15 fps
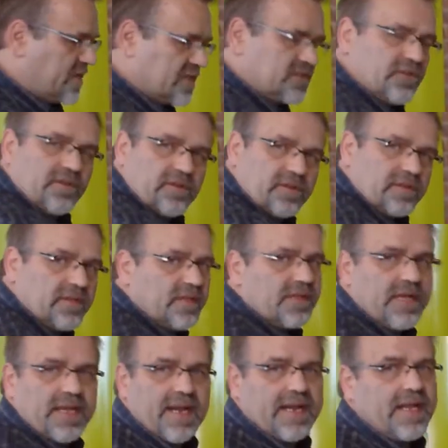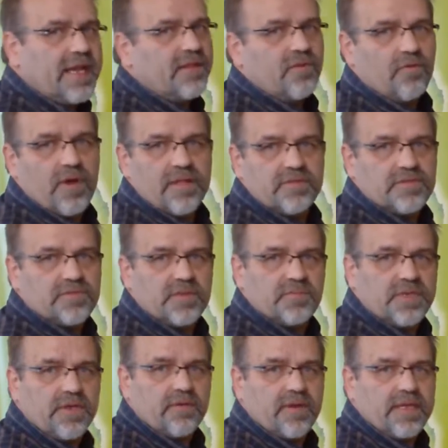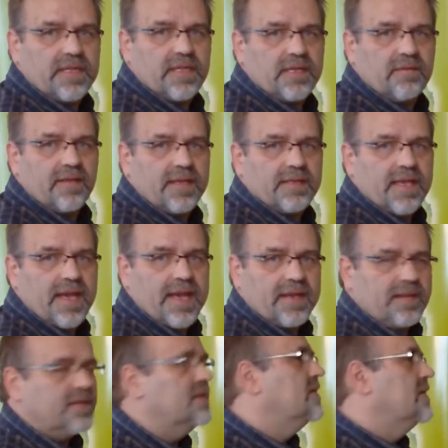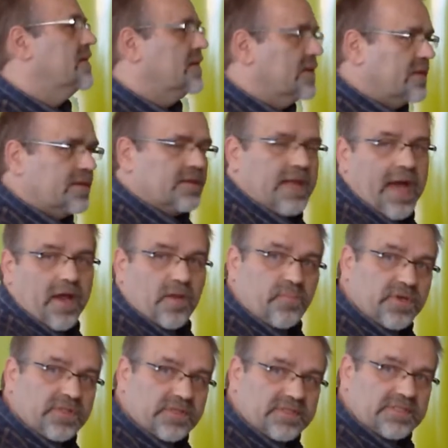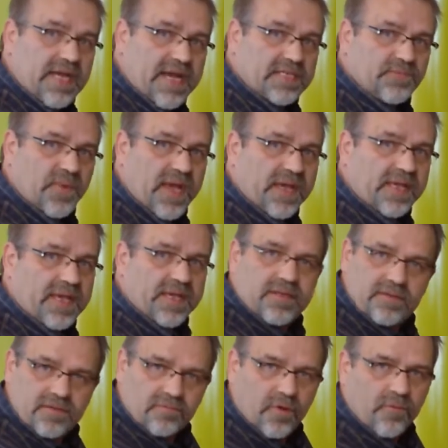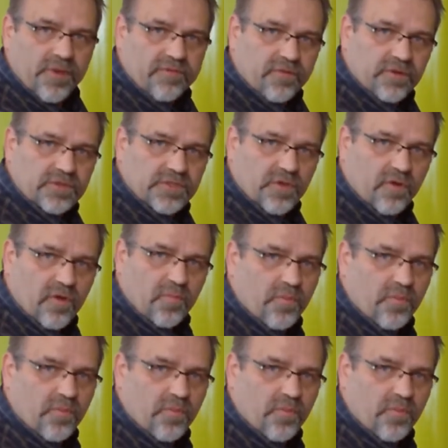doesn't hurt to get any on the weather stripping or anything like that. Now to put the sash back in, we'll reverse the whole